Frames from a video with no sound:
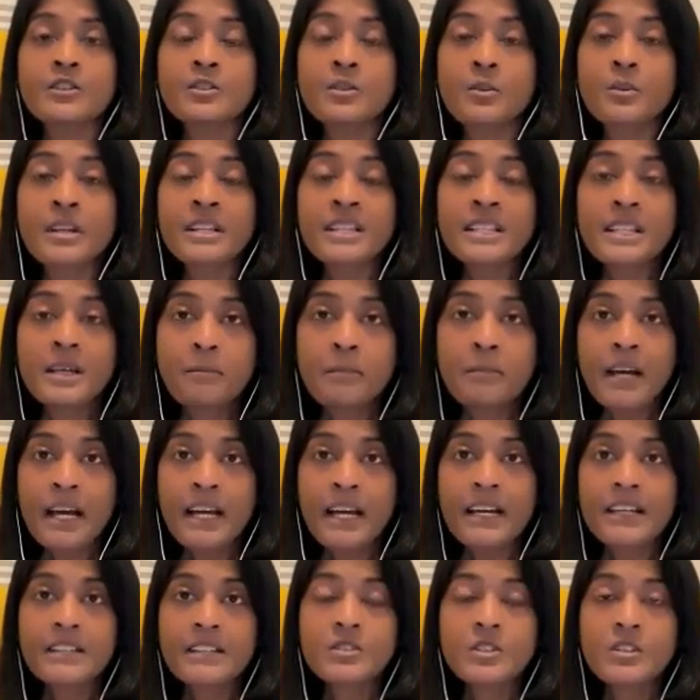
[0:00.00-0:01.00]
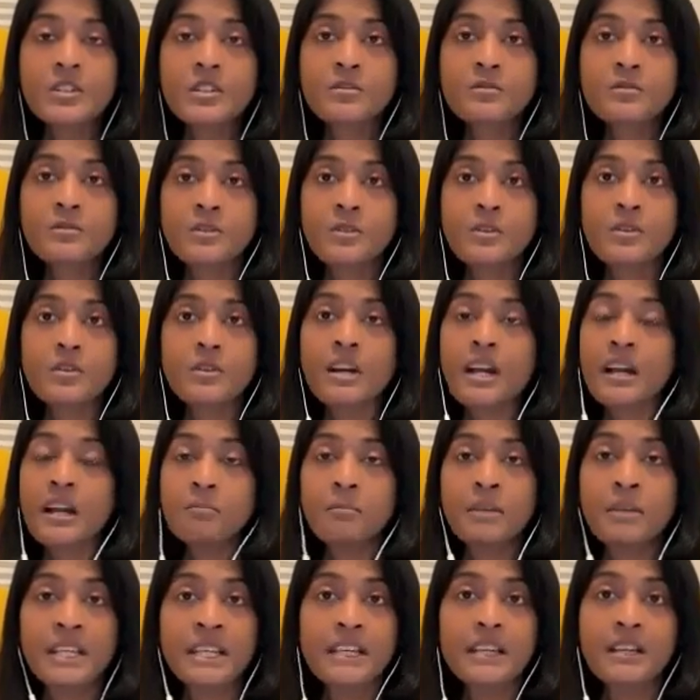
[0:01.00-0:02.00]
throwing their bags on the floor
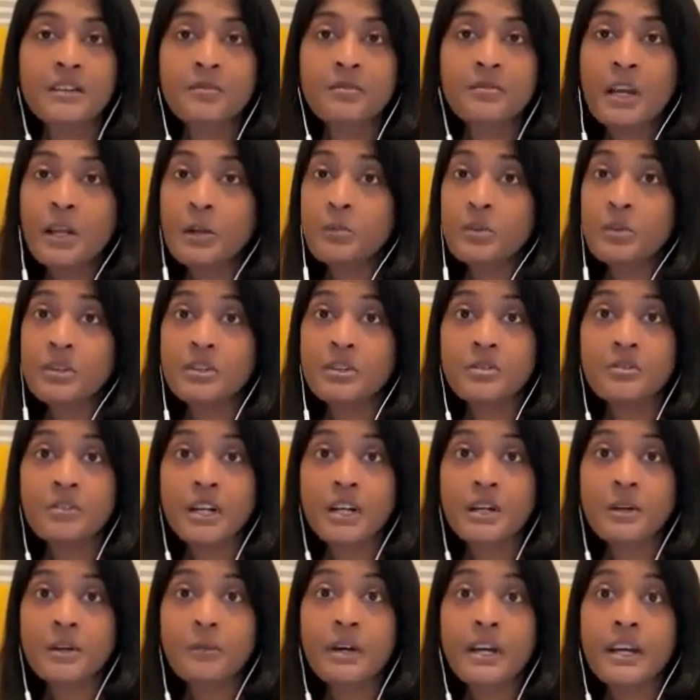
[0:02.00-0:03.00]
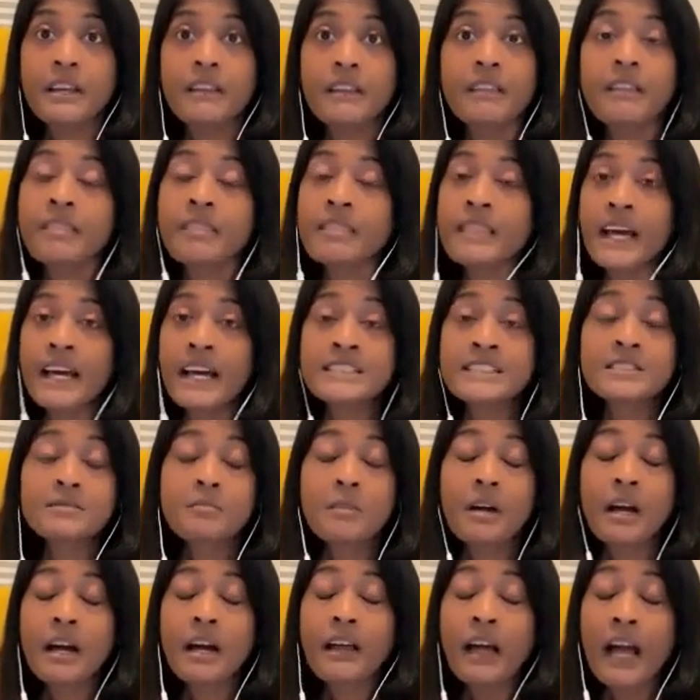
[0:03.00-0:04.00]
and picking a fight with you right away.
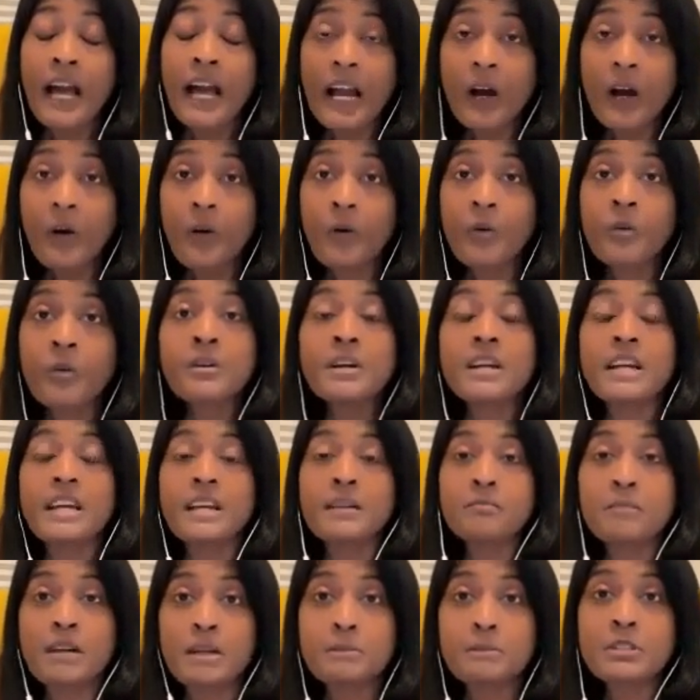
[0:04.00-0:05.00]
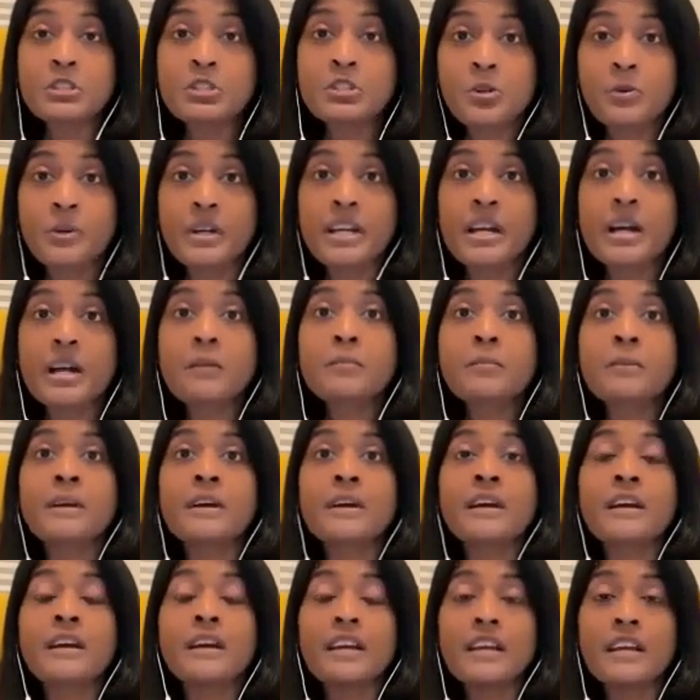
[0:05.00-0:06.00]
That's how it might be showing up
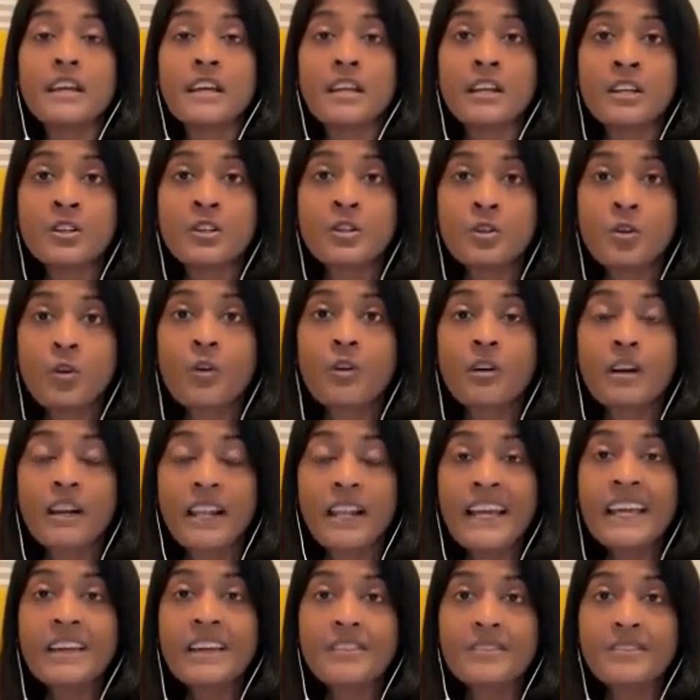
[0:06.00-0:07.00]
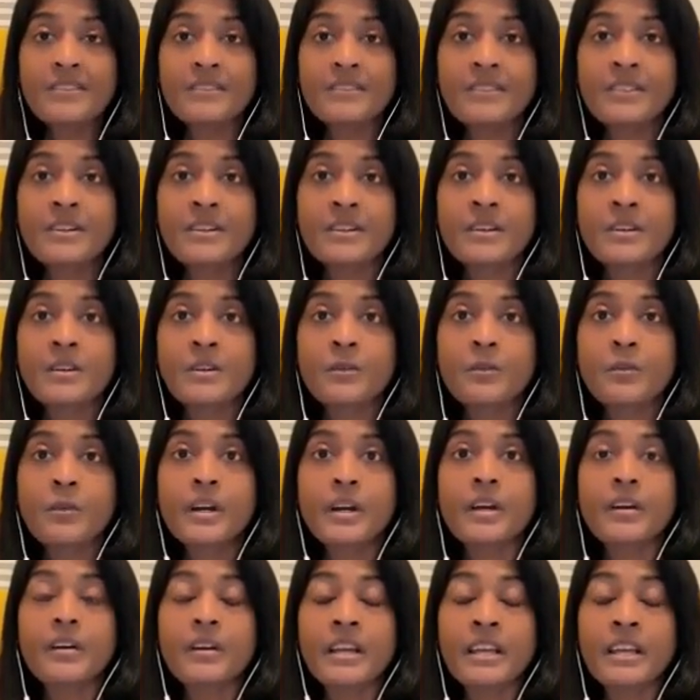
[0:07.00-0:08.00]
in your life,
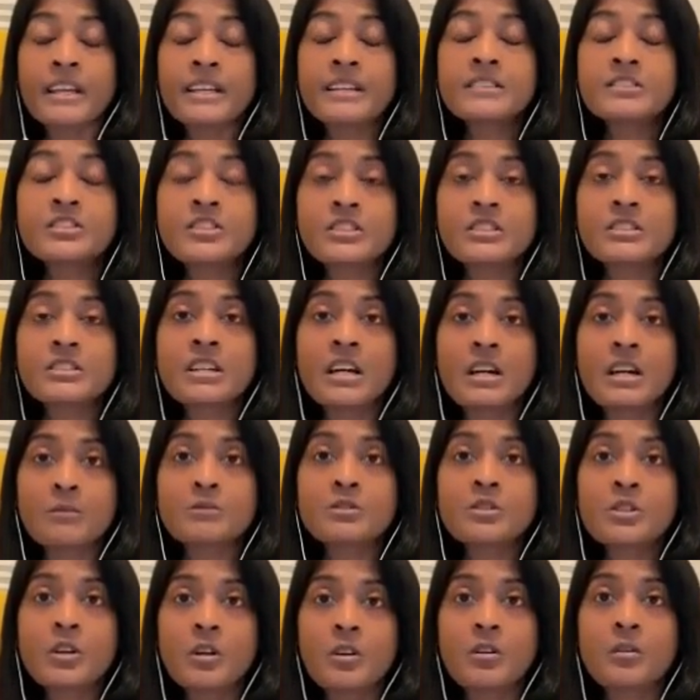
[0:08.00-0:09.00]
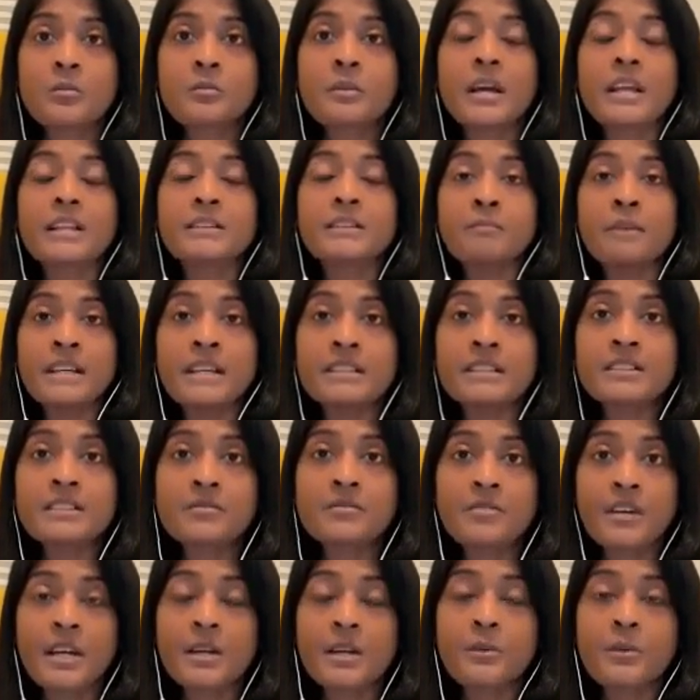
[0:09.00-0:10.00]
where your kid just comes home and picks
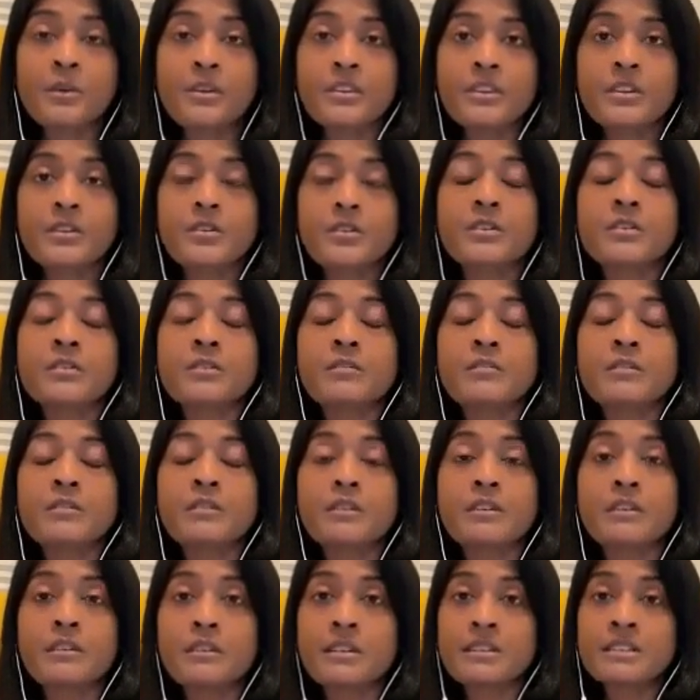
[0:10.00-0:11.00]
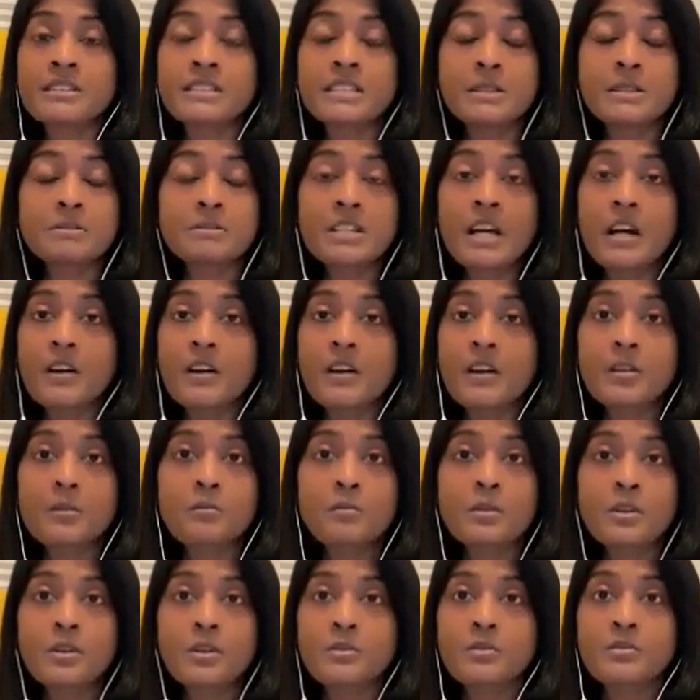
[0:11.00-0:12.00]
a fight with you, it seems out of the
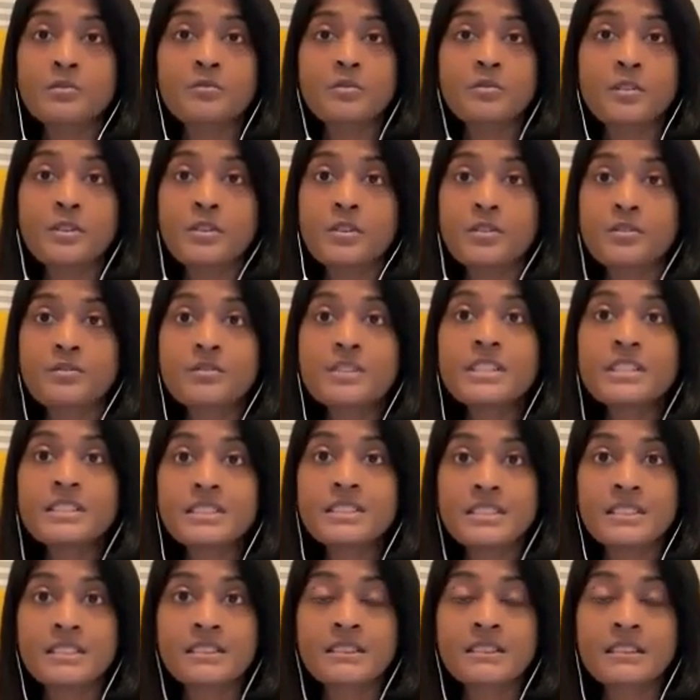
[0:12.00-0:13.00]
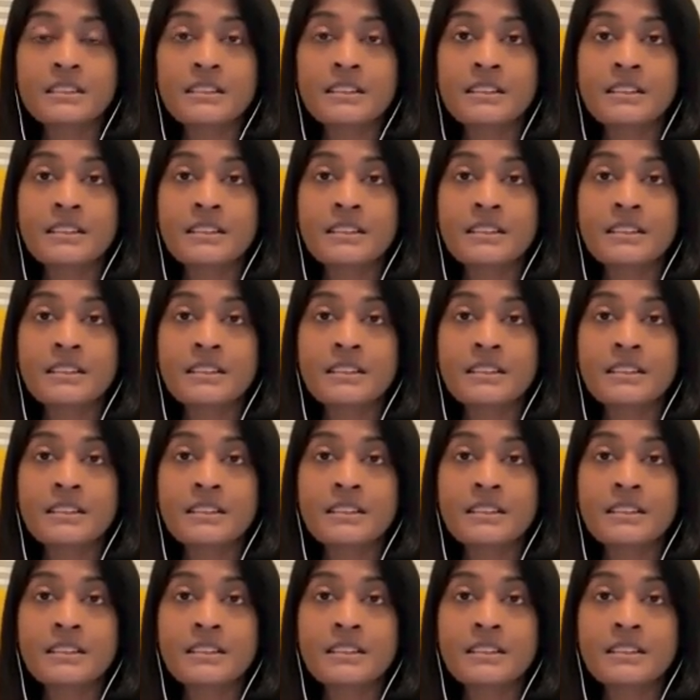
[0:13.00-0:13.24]
blue for no reason.